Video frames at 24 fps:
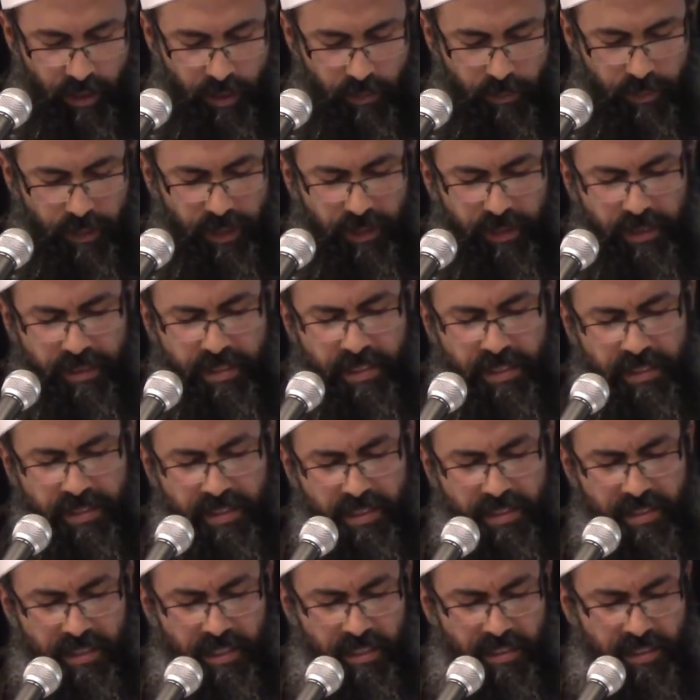Brothers and
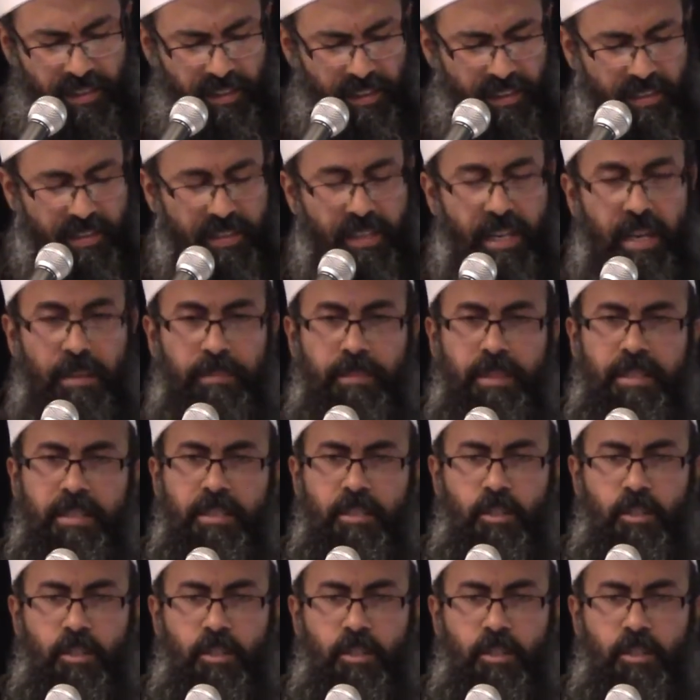sisters in Islam, this